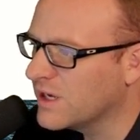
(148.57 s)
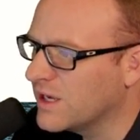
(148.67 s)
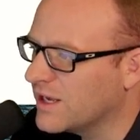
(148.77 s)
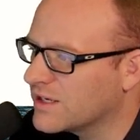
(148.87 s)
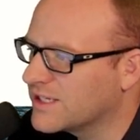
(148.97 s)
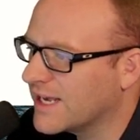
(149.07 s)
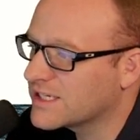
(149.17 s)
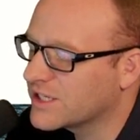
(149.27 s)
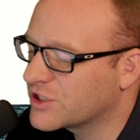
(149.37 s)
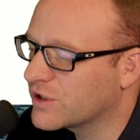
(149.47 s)
and test
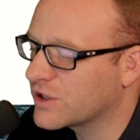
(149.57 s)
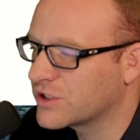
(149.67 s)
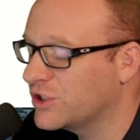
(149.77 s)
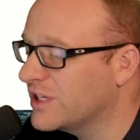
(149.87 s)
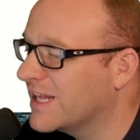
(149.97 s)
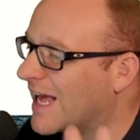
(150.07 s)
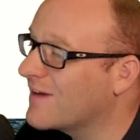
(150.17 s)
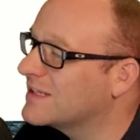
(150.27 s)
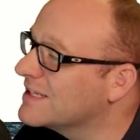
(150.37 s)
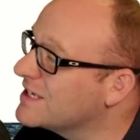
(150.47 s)
the trigger. So you need to have
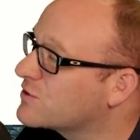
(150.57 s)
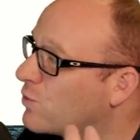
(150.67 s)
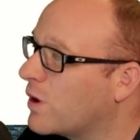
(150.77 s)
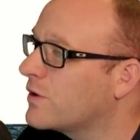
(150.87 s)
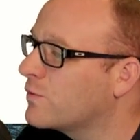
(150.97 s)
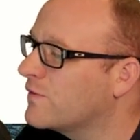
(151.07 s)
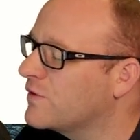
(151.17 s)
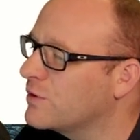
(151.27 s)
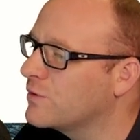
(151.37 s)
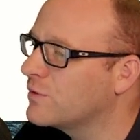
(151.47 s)
at least one
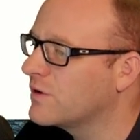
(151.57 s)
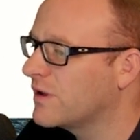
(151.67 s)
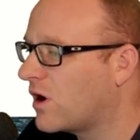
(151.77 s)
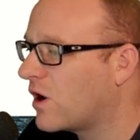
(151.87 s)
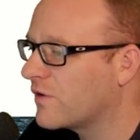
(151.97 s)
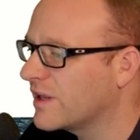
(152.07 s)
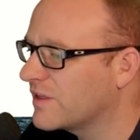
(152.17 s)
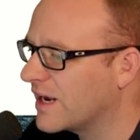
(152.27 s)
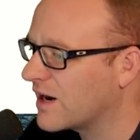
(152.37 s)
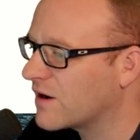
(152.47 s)
review already
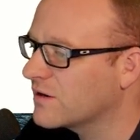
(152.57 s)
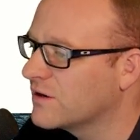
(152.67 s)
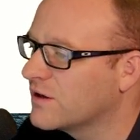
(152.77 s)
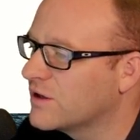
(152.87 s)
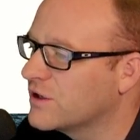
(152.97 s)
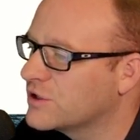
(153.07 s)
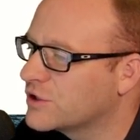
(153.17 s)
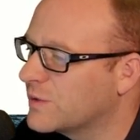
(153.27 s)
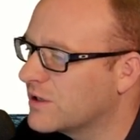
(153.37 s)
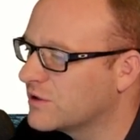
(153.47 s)
there to
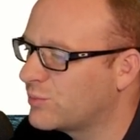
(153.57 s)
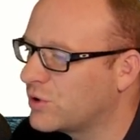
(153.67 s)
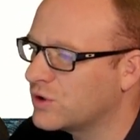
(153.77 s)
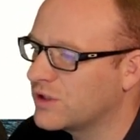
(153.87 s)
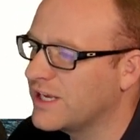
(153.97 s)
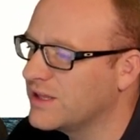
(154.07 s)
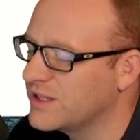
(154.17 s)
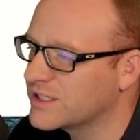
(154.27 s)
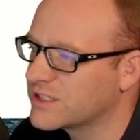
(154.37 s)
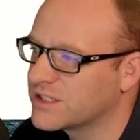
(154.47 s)
be able to pull in
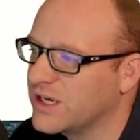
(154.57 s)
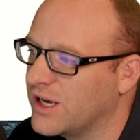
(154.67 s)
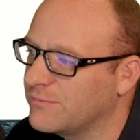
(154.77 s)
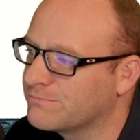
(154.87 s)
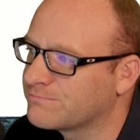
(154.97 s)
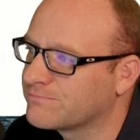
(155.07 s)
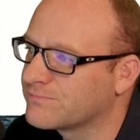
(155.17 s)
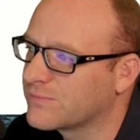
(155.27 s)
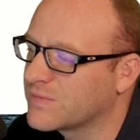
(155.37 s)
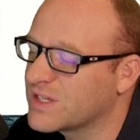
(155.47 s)
this
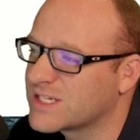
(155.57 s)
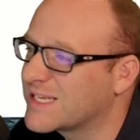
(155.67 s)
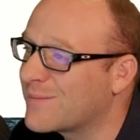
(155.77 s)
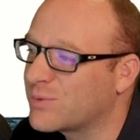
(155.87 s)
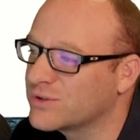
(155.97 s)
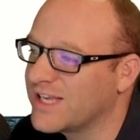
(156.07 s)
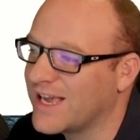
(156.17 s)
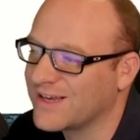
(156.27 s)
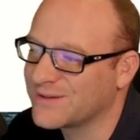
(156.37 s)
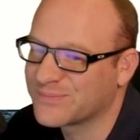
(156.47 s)
sample data.